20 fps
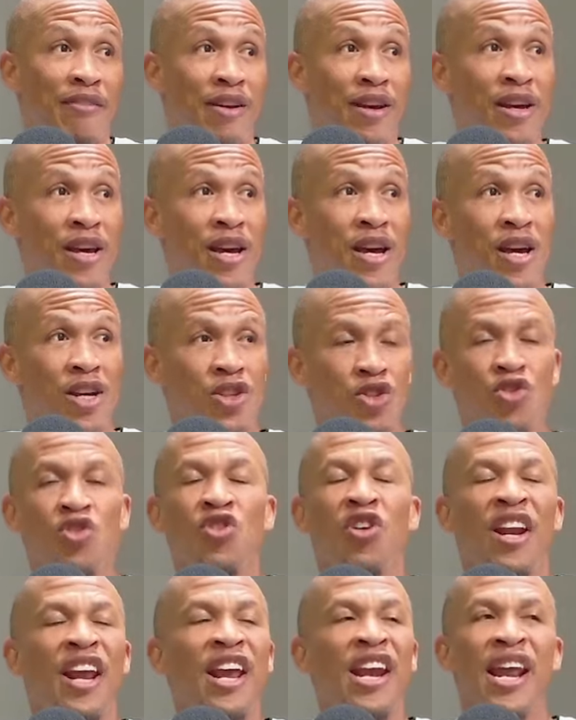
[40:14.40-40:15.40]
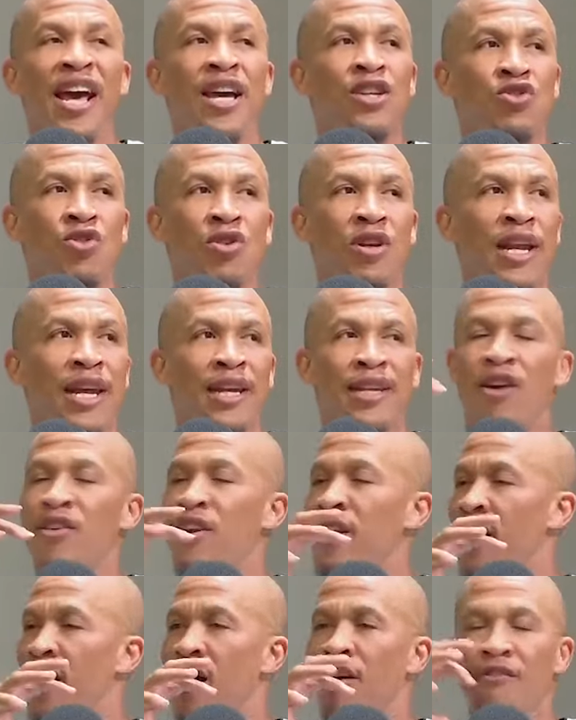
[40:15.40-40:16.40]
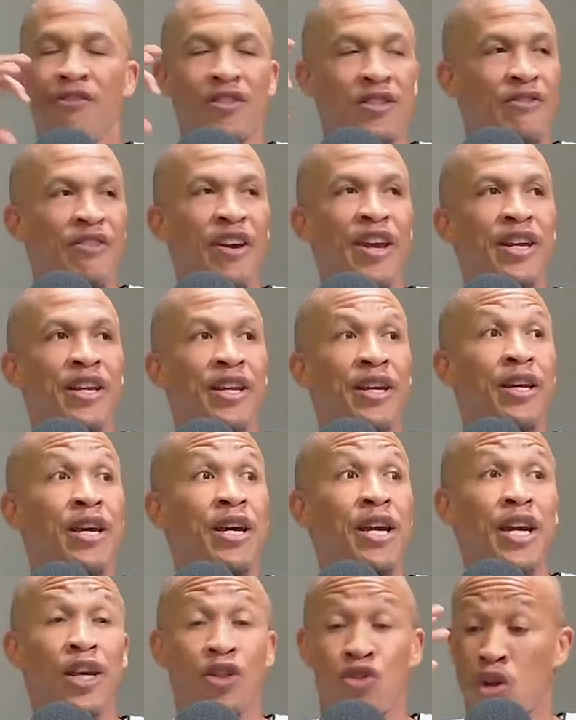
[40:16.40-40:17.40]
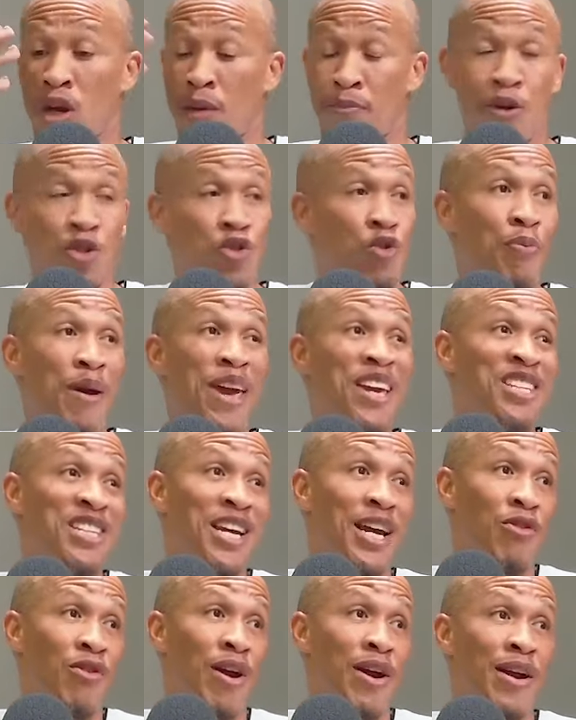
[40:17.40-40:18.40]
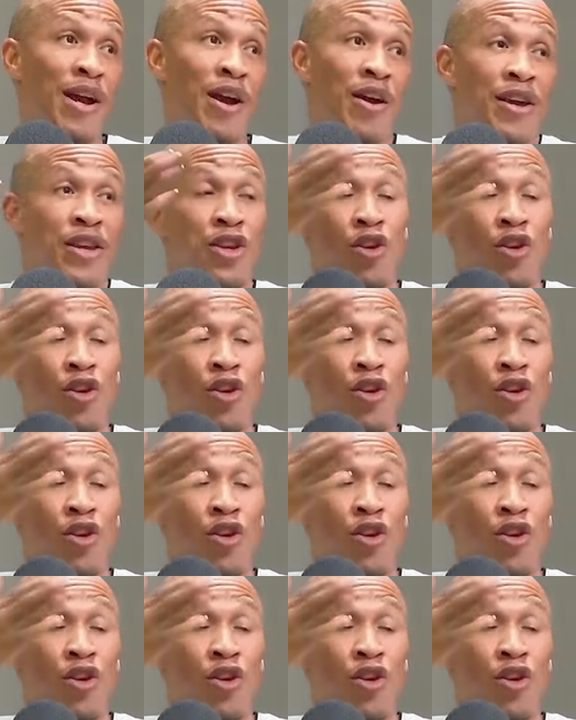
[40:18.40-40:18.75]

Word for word: Yeah. So you realize, or oh, like now the love is fading. Yeah, it's all about your paycheck right now yes, and your